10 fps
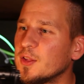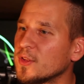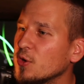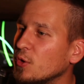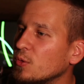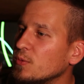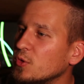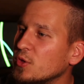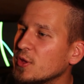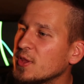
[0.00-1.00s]
So
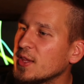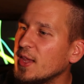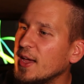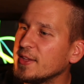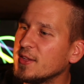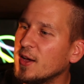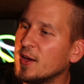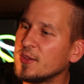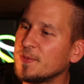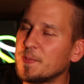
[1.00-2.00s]
you just slide it
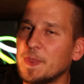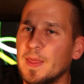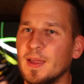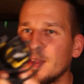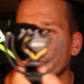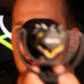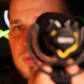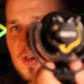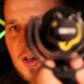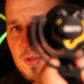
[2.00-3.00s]
on and it
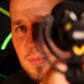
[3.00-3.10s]
goes on